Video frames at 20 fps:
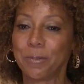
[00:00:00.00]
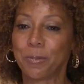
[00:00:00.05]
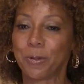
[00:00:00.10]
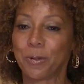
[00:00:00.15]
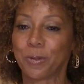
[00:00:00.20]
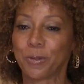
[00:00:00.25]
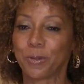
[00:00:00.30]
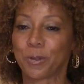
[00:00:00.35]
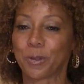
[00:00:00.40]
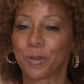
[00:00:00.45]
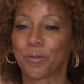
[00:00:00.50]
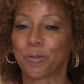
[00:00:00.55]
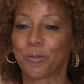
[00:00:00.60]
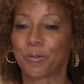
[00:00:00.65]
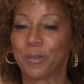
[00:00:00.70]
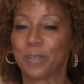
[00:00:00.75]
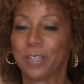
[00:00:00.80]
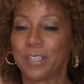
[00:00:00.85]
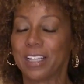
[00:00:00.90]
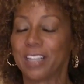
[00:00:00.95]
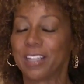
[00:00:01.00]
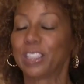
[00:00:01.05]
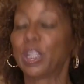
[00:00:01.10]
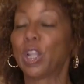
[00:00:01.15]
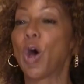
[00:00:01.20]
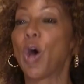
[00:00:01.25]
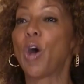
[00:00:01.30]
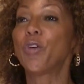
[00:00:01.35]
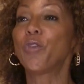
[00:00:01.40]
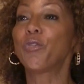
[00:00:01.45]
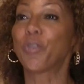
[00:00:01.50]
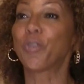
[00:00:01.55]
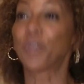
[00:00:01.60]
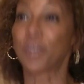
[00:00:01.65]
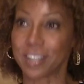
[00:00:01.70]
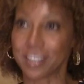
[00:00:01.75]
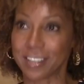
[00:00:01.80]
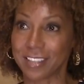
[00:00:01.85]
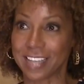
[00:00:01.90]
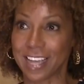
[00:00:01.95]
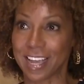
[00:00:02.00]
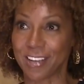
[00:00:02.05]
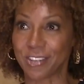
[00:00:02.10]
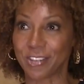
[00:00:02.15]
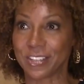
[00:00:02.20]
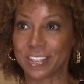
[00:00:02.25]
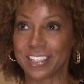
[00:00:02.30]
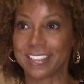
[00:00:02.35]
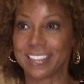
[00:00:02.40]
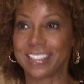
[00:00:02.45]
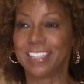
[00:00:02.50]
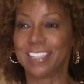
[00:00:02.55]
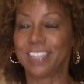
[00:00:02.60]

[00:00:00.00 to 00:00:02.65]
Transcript: People sort of long for nostalgia to